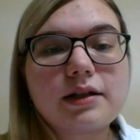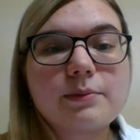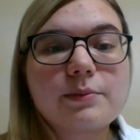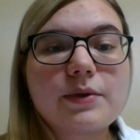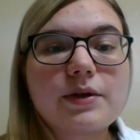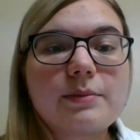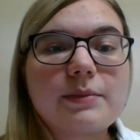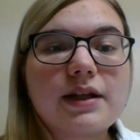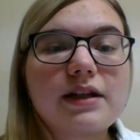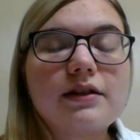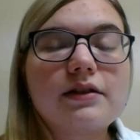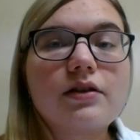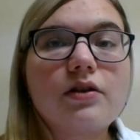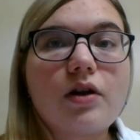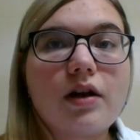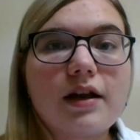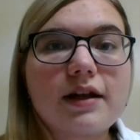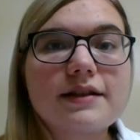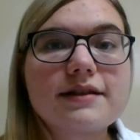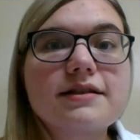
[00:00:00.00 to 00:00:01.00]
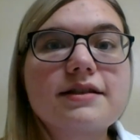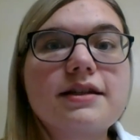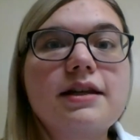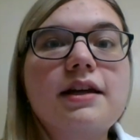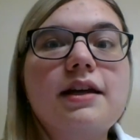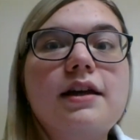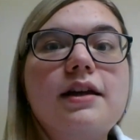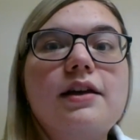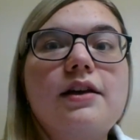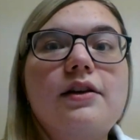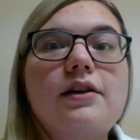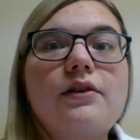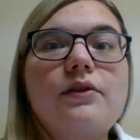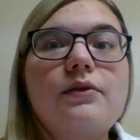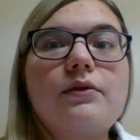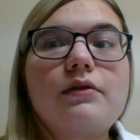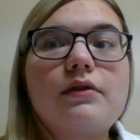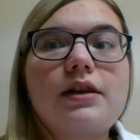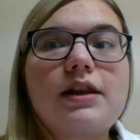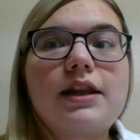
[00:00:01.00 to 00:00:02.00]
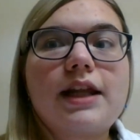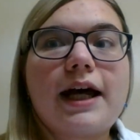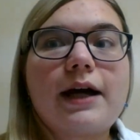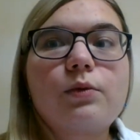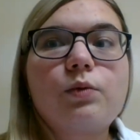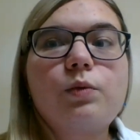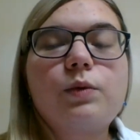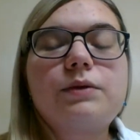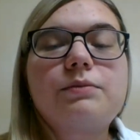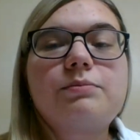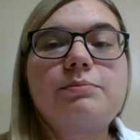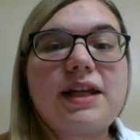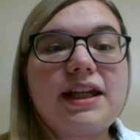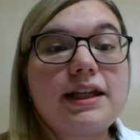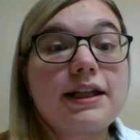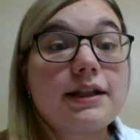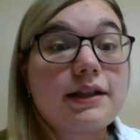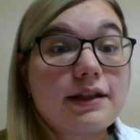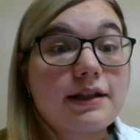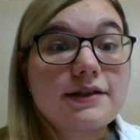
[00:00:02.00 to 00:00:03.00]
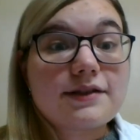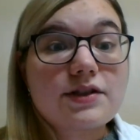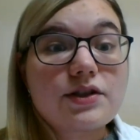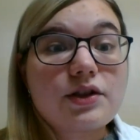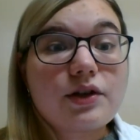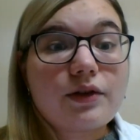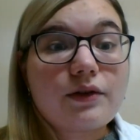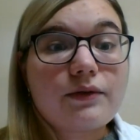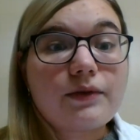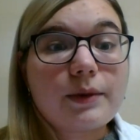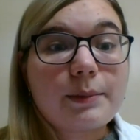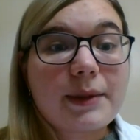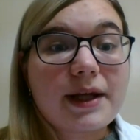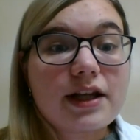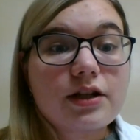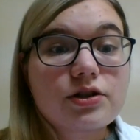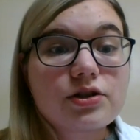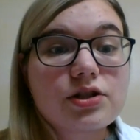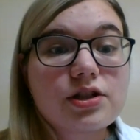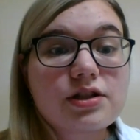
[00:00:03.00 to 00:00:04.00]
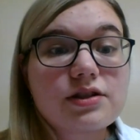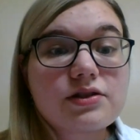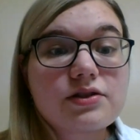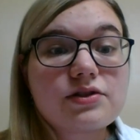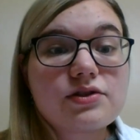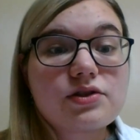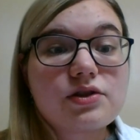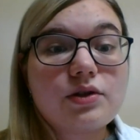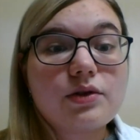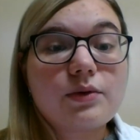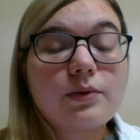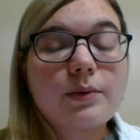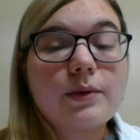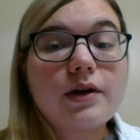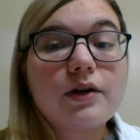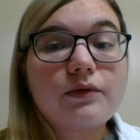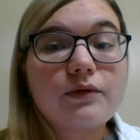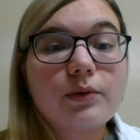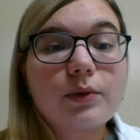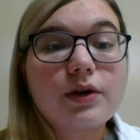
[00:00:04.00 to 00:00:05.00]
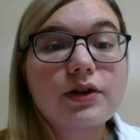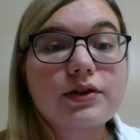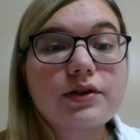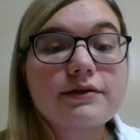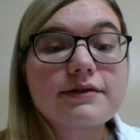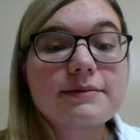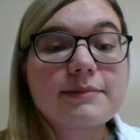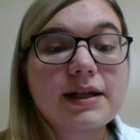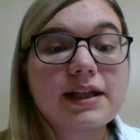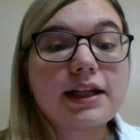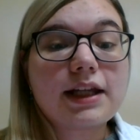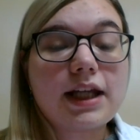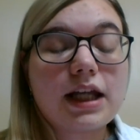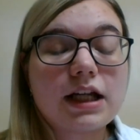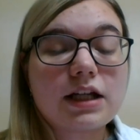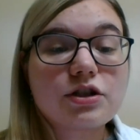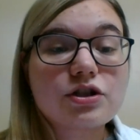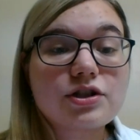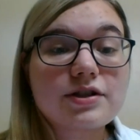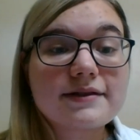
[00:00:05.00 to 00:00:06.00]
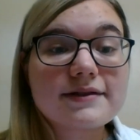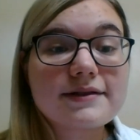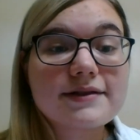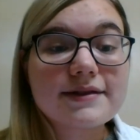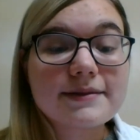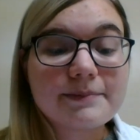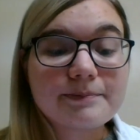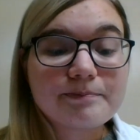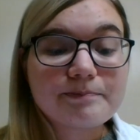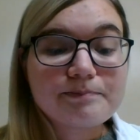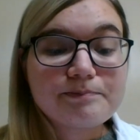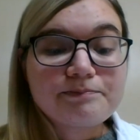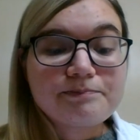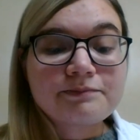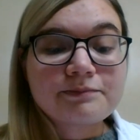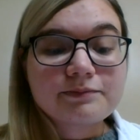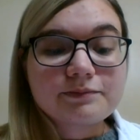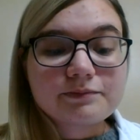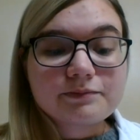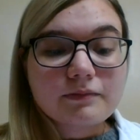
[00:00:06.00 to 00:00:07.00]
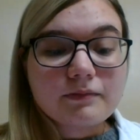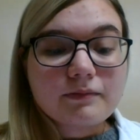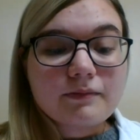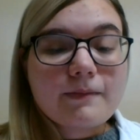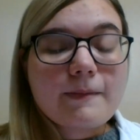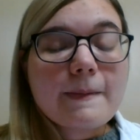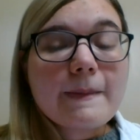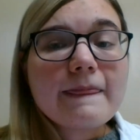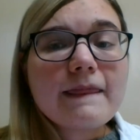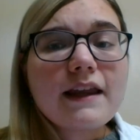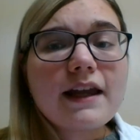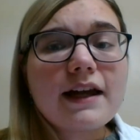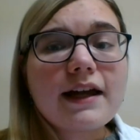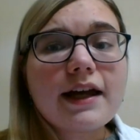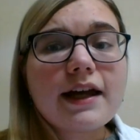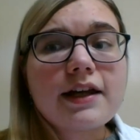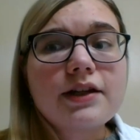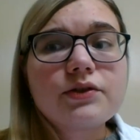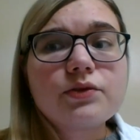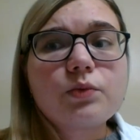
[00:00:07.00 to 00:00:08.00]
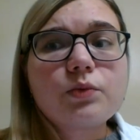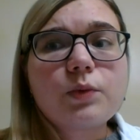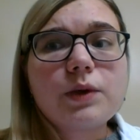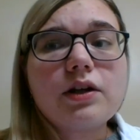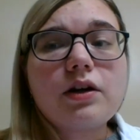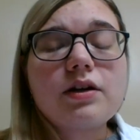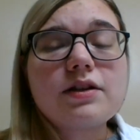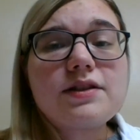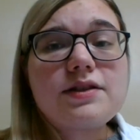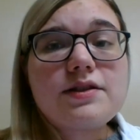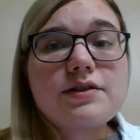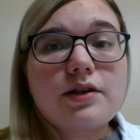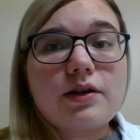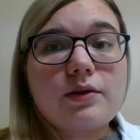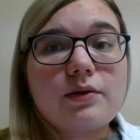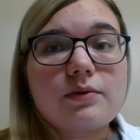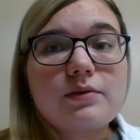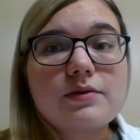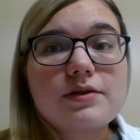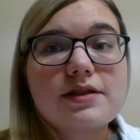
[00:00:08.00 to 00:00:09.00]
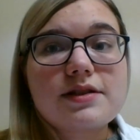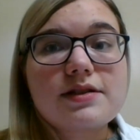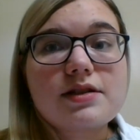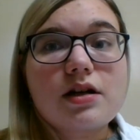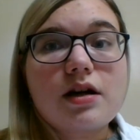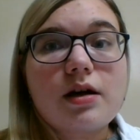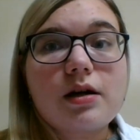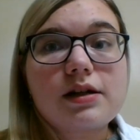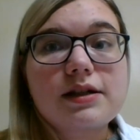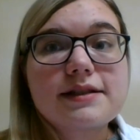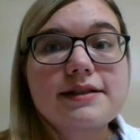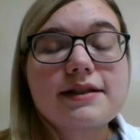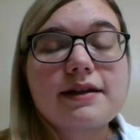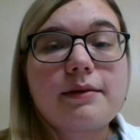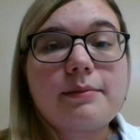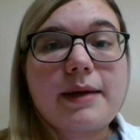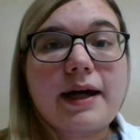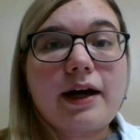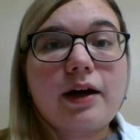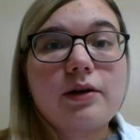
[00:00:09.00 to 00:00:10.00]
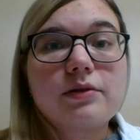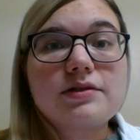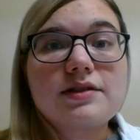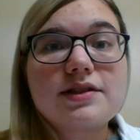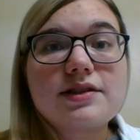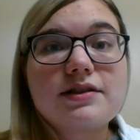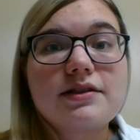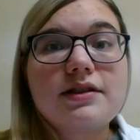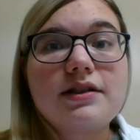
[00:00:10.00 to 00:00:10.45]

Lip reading: implement laws that would make it easier for patients to afford those medications. And we also talked about